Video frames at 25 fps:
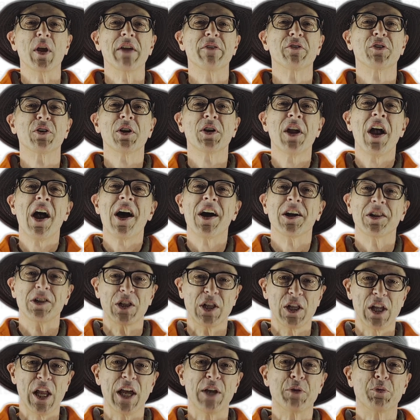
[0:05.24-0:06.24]
Weaver, a
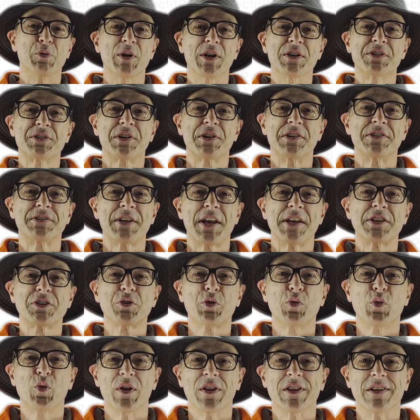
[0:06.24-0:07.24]
lead risk
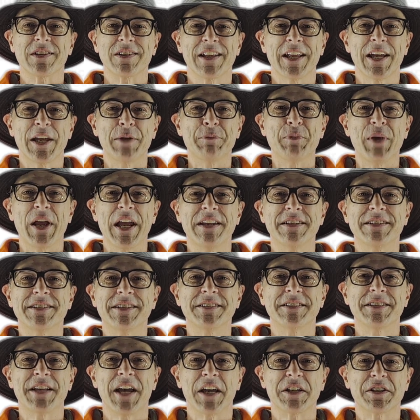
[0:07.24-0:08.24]
assessor with the Lead Paint
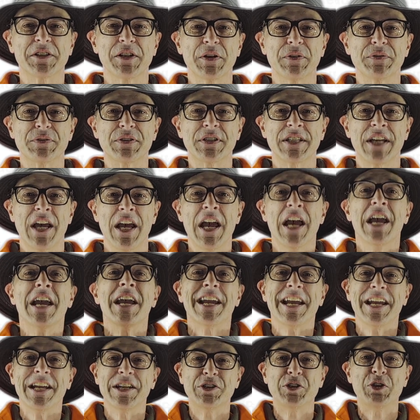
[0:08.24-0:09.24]
Detectives.
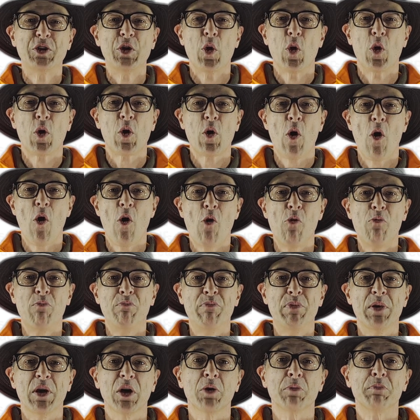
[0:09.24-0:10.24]
Is your
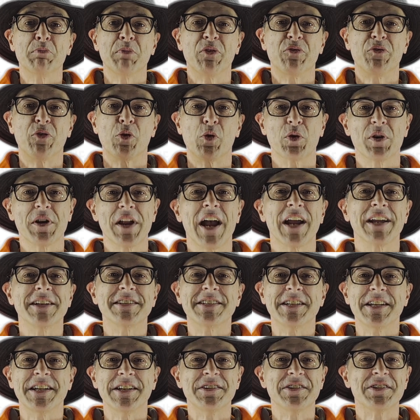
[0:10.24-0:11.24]
home built before
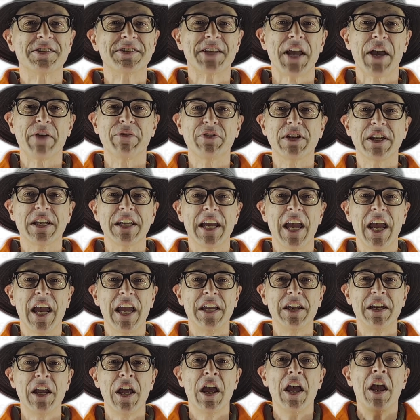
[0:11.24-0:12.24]

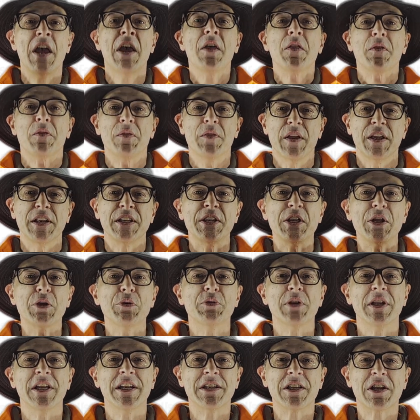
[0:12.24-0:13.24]
1978? Then
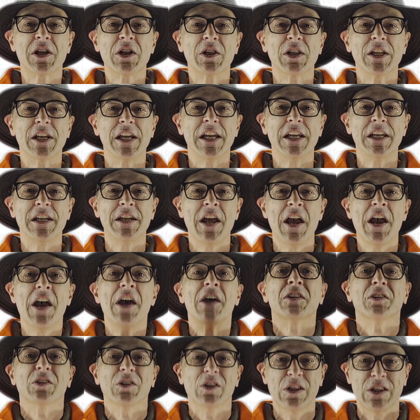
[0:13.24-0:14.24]
you need to clean
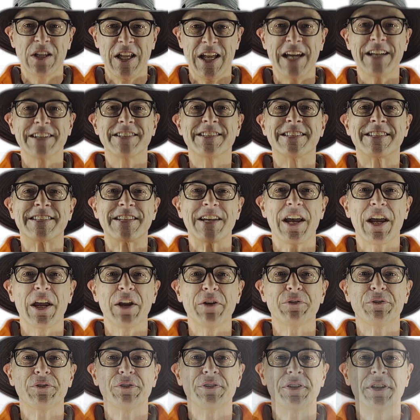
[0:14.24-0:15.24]
lead
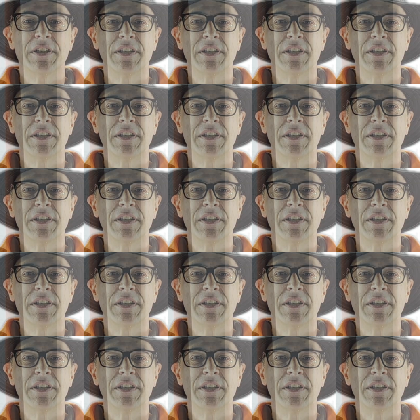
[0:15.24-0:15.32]
safe.